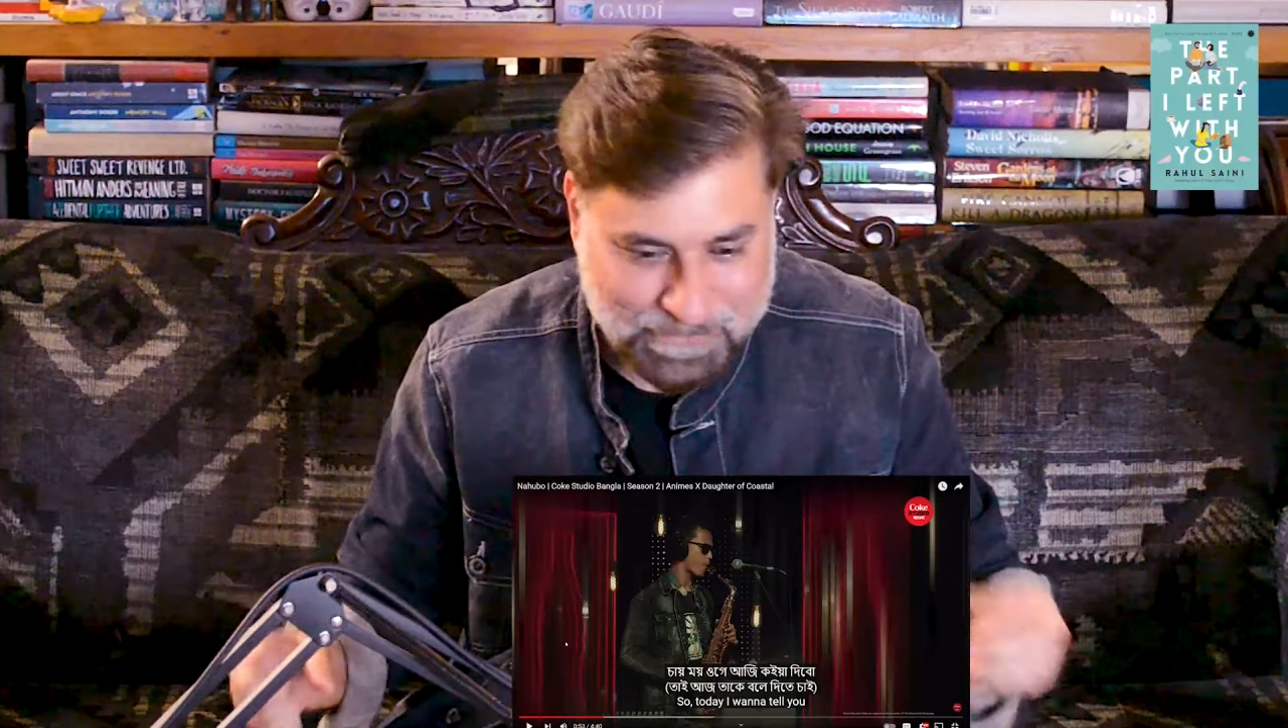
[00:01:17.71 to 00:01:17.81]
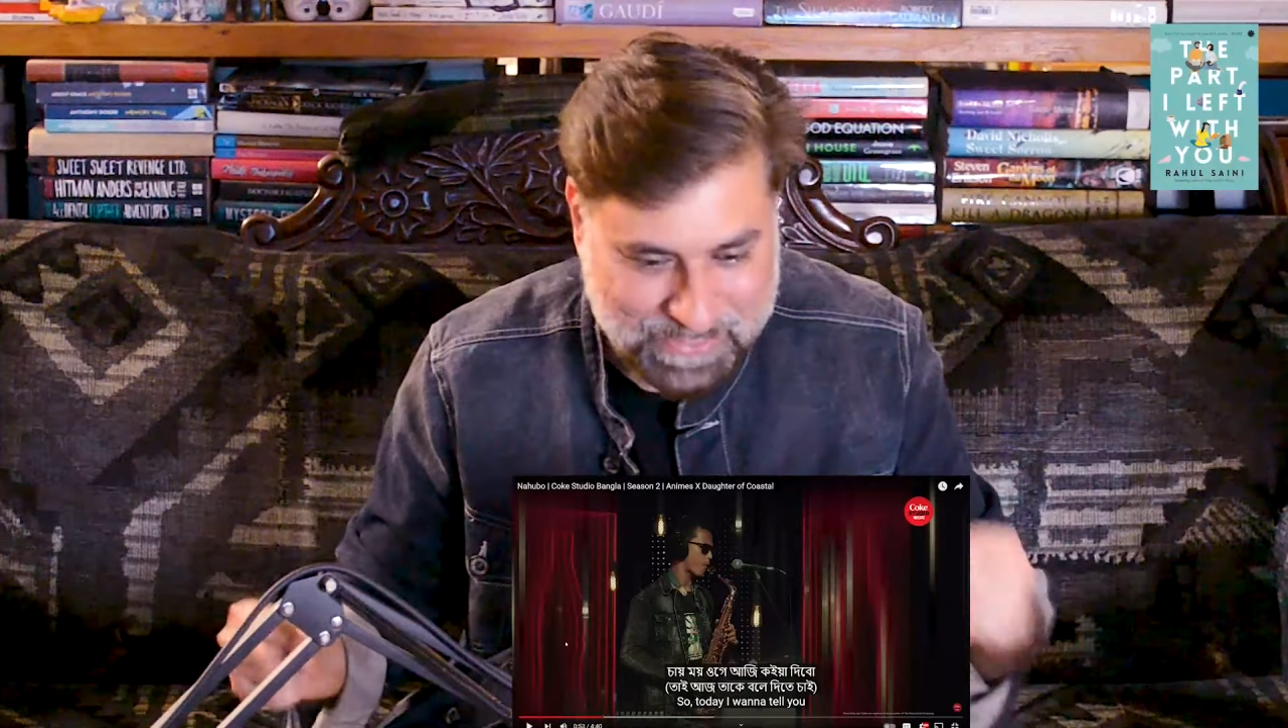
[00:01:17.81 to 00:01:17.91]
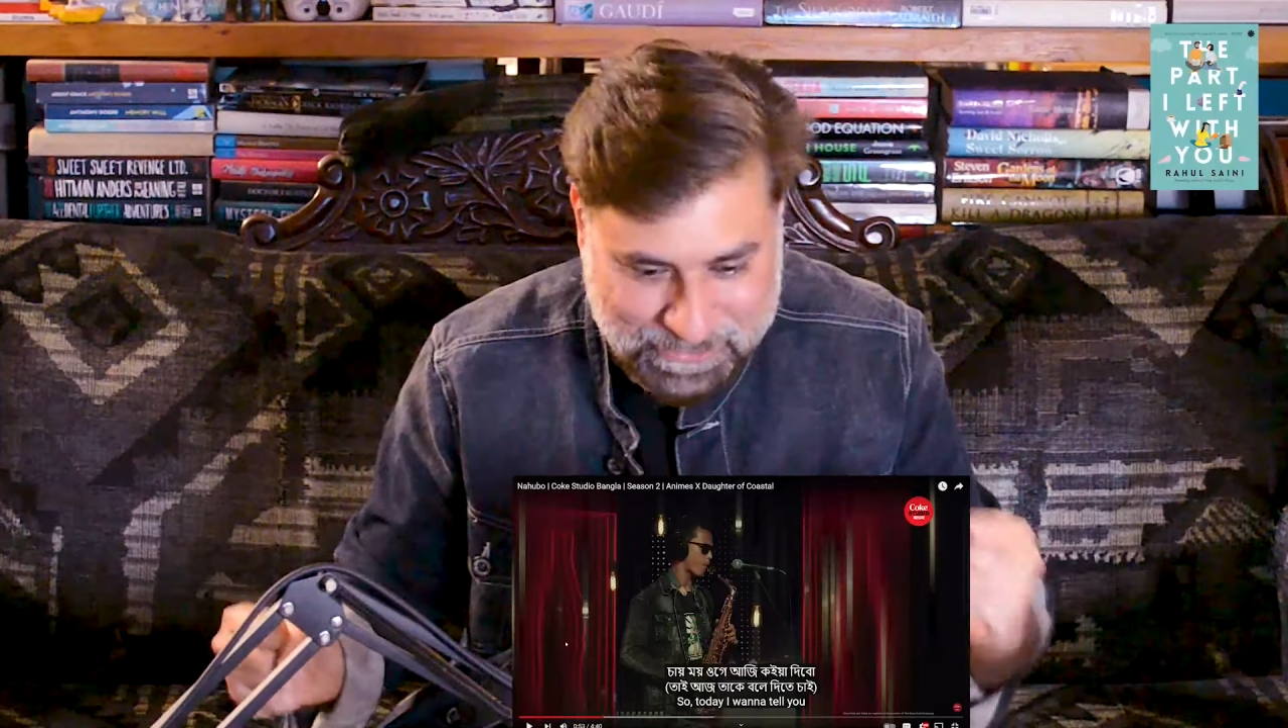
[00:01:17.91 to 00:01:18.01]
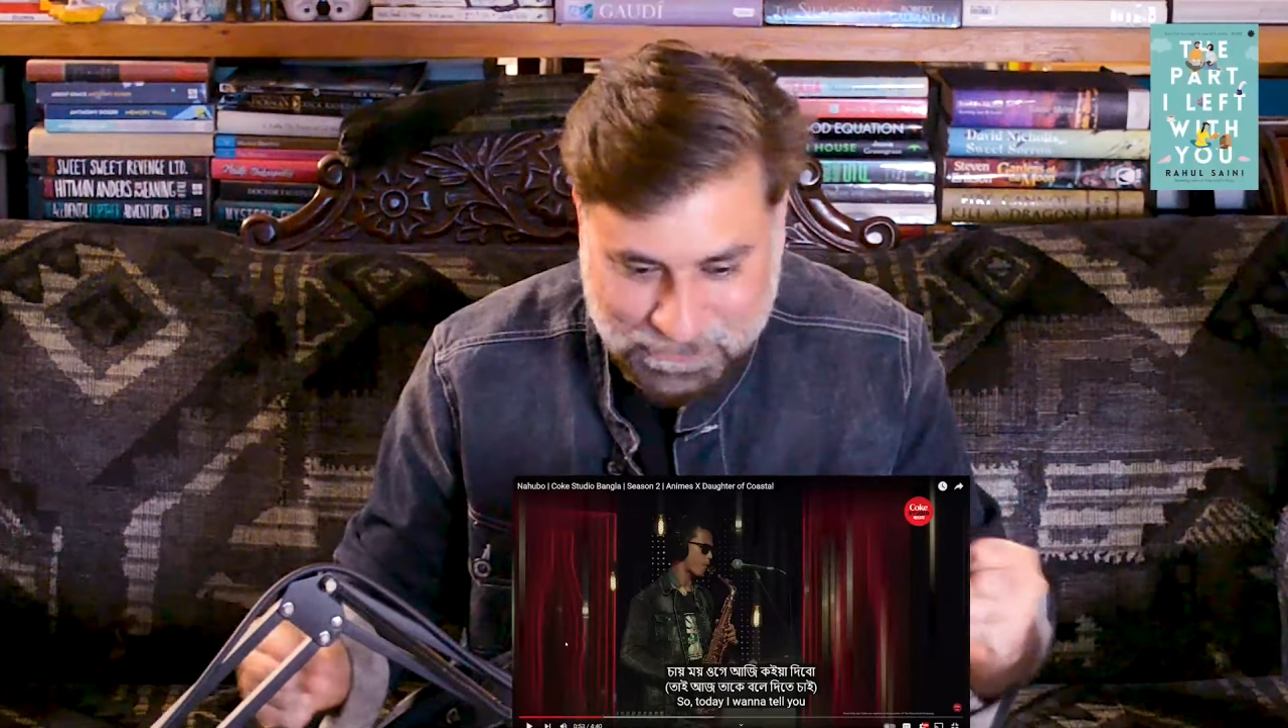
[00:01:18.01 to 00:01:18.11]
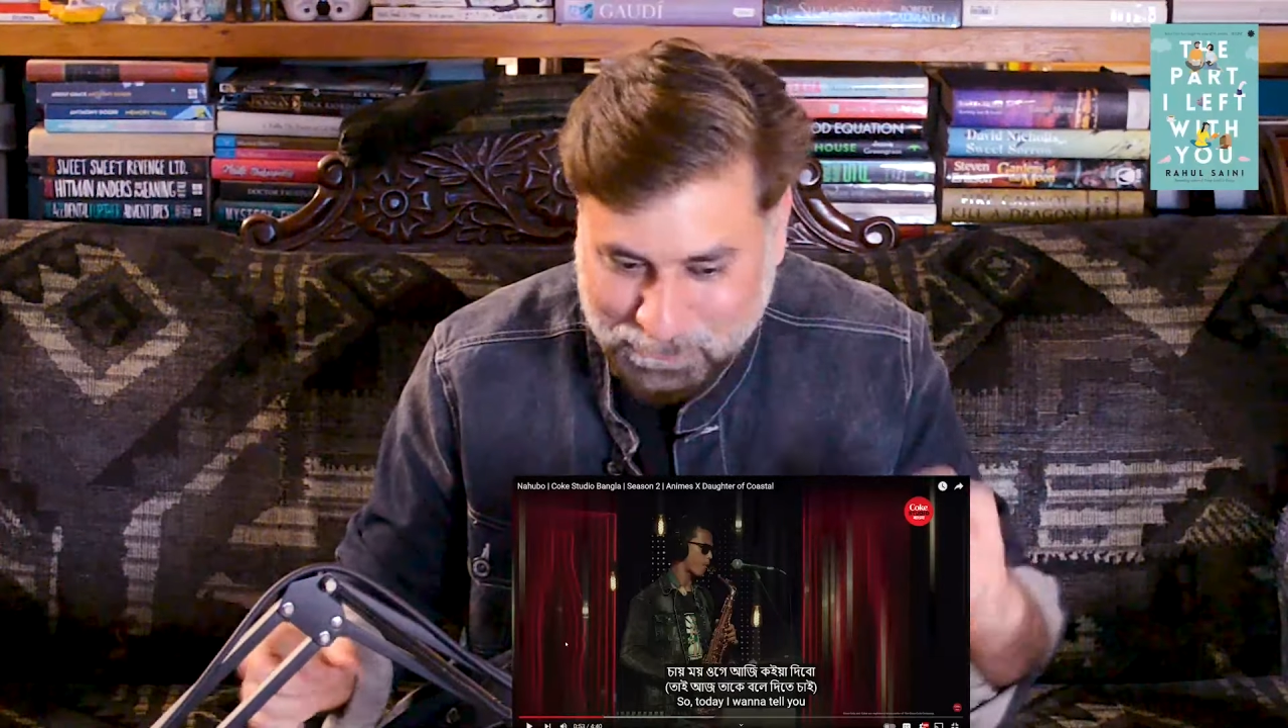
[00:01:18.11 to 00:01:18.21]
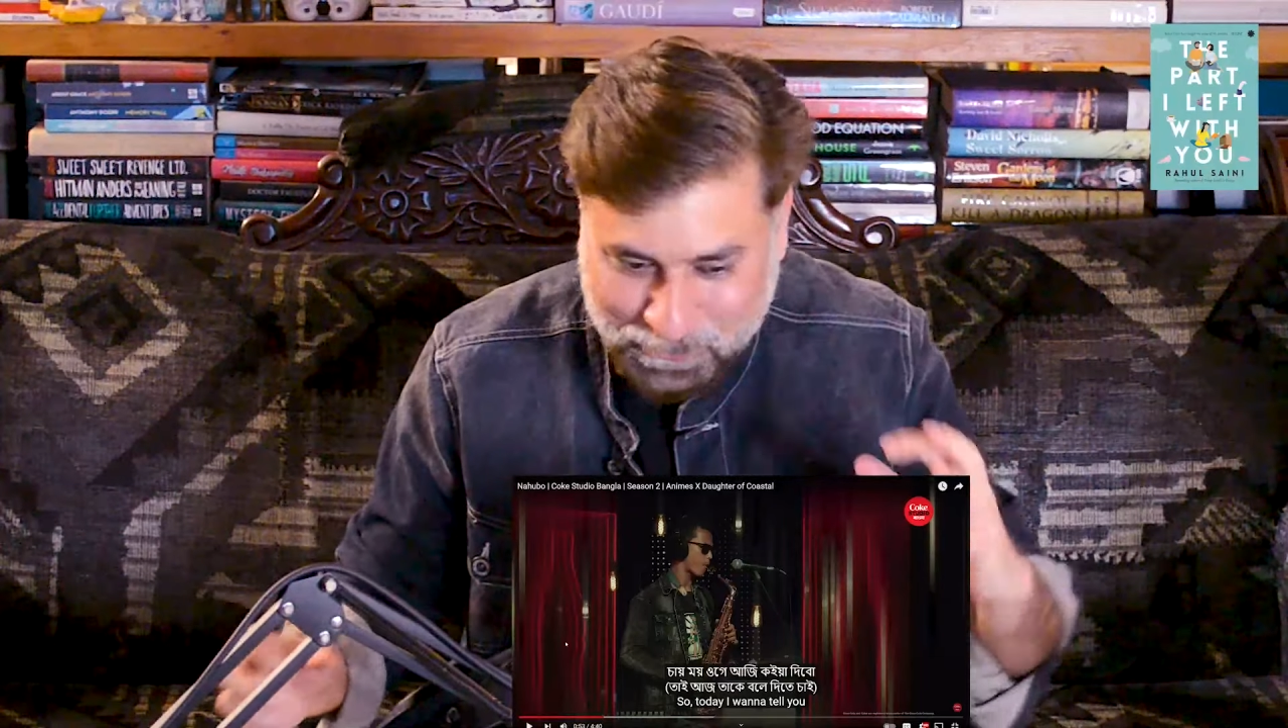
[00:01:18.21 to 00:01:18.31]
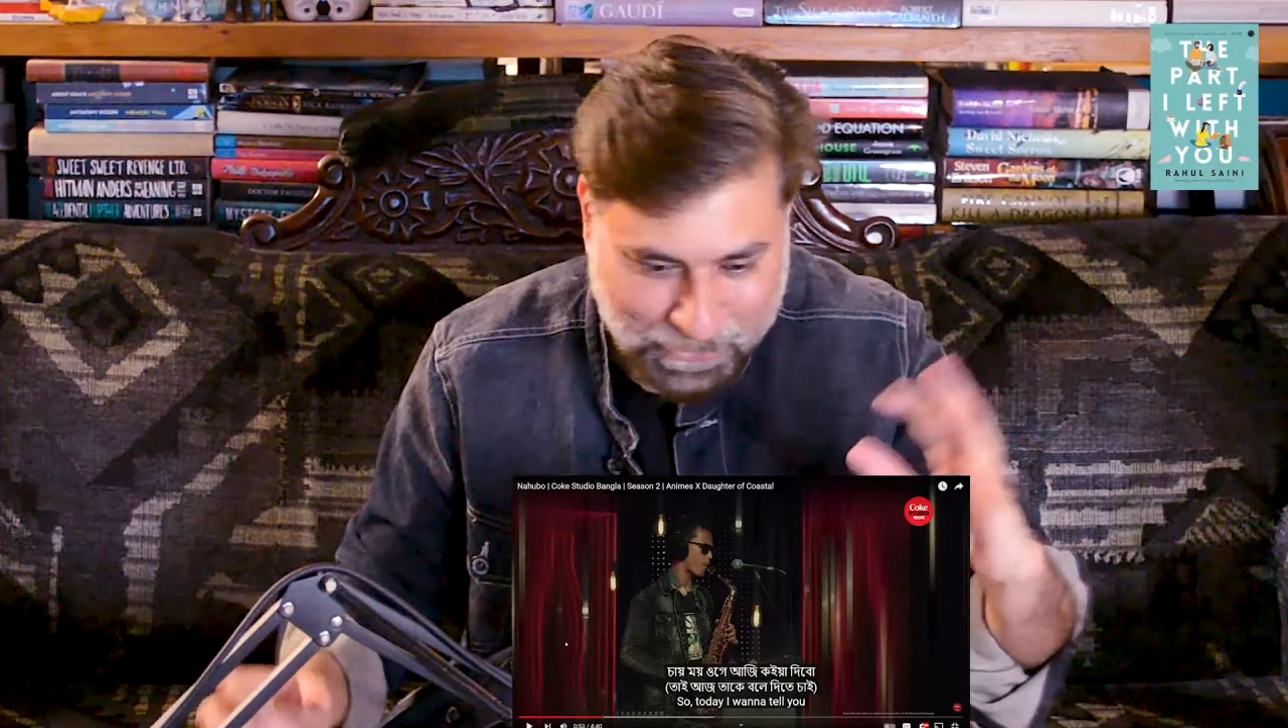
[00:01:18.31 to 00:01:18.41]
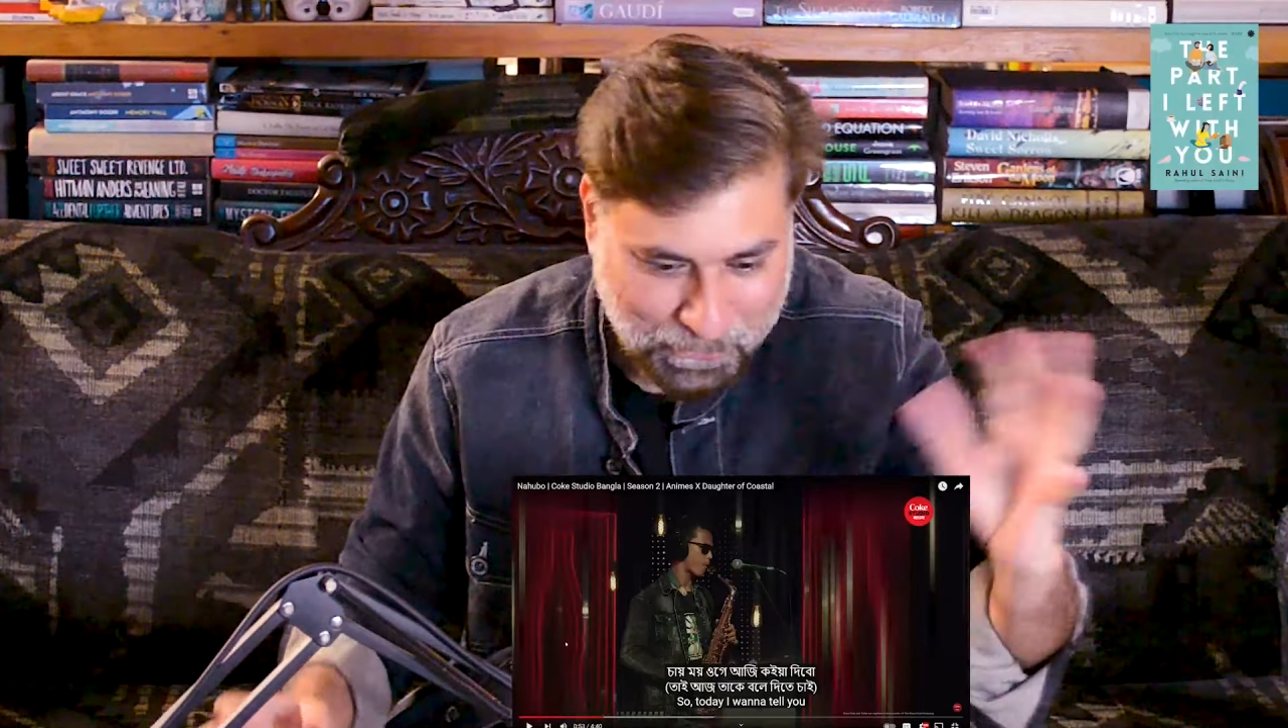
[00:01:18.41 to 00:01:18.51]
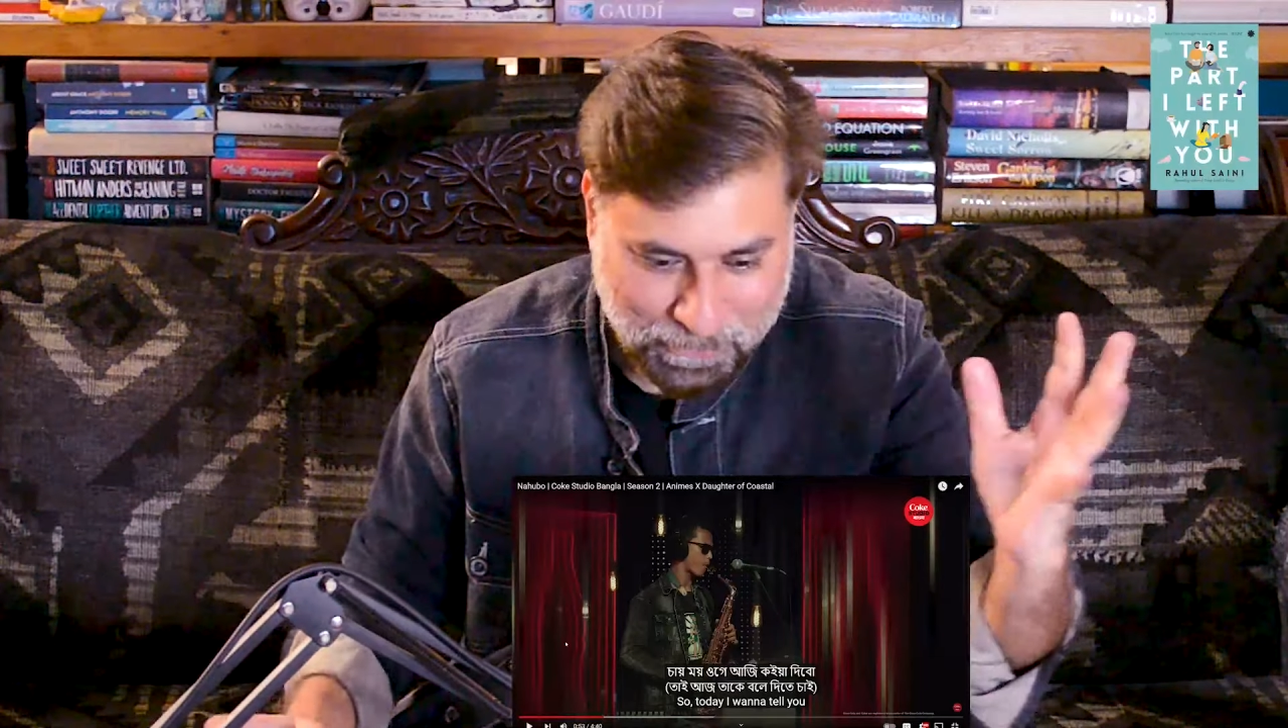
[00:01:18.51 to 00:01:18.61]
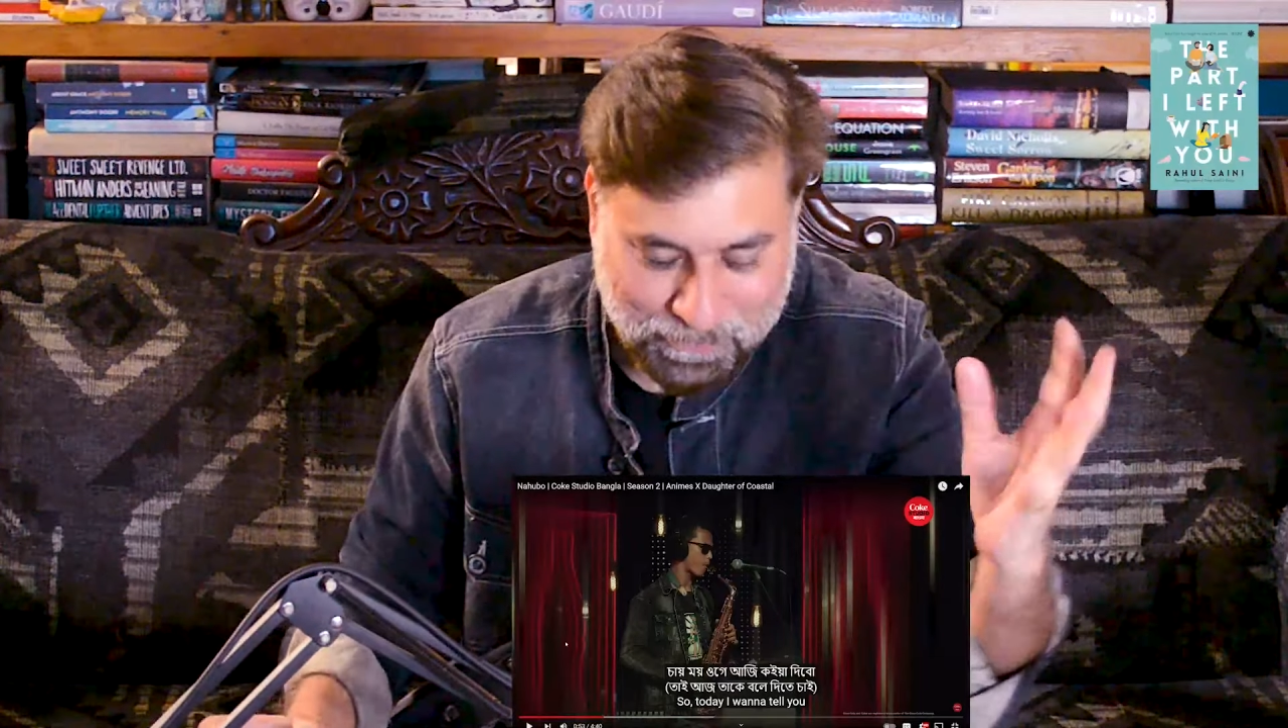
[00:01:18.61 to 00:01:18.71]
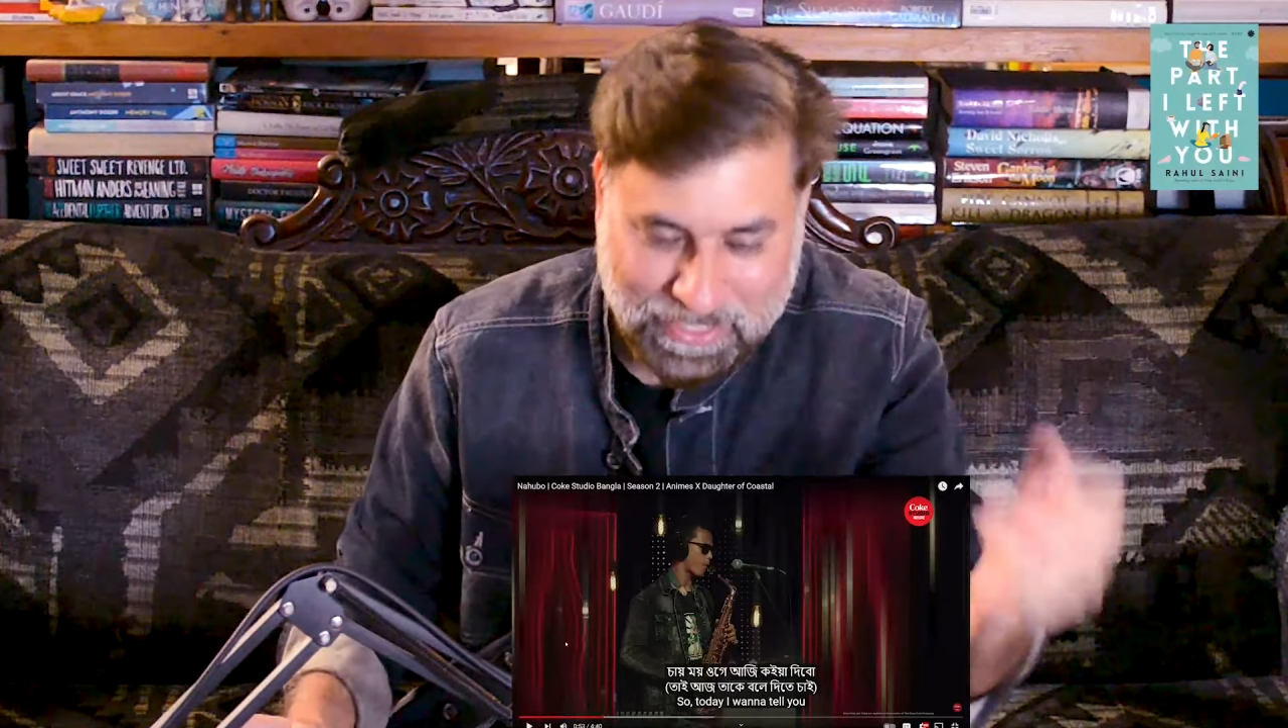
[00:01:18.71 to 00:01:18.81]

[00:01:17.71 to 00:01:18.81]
saxophone and all of